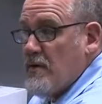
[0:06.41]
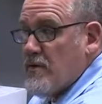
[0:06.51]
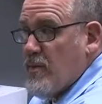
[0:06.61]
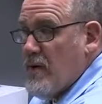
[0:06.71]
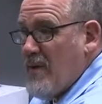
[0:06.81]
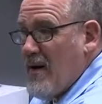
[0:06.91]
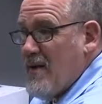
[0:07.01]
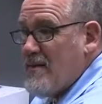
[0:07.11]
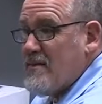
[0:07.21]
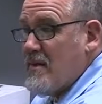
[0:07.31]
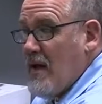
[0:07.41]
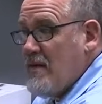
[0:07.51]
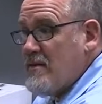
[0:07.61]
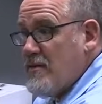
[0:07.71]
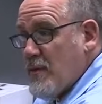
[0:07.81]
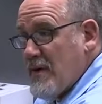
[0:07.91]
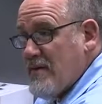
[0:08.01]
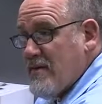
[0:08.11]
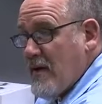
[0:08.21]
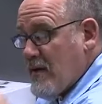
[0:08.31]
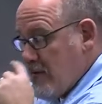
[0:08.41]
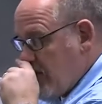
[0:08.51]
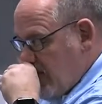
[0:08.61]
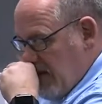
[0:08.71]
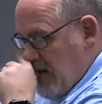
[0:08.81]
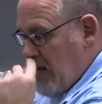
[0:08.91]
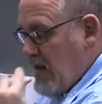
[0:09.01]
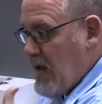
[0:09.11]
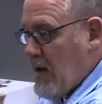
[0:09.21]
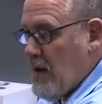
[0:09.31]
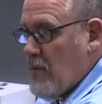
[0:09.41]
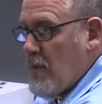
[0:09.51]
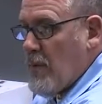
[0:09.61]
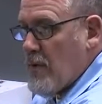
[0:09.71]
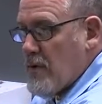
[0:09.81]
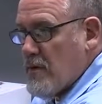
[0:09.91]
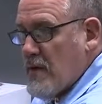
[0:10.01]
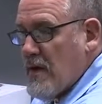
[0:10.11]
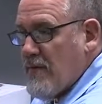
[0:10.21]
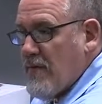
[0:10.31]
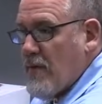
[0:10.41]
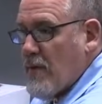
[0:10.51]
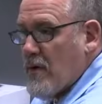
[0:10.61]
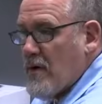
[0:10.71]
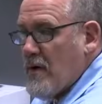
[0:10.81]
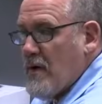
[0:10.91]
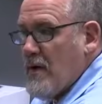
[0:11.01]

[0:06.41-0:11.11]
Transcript: Should be about 10 to 20 seconds. And remember, you're looking for